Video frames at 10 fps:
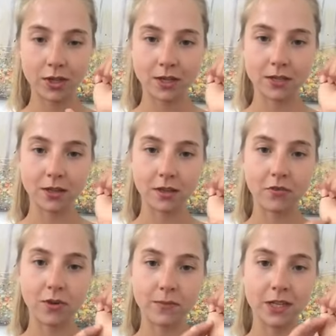is the
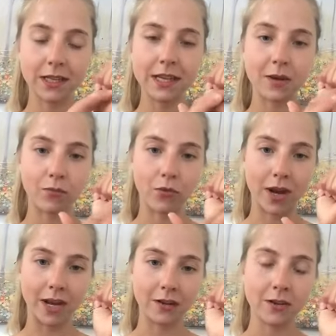reptilian
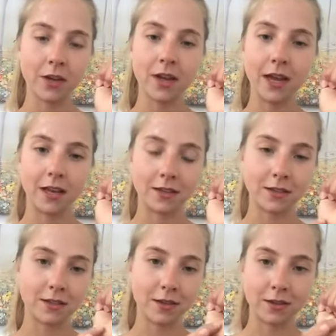brain and